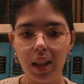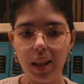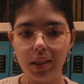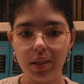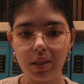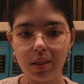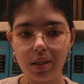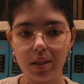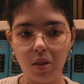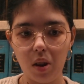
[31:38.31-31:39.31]

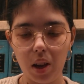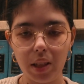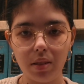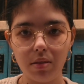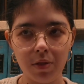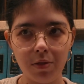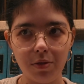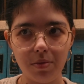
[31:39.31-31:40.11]
It's a lot of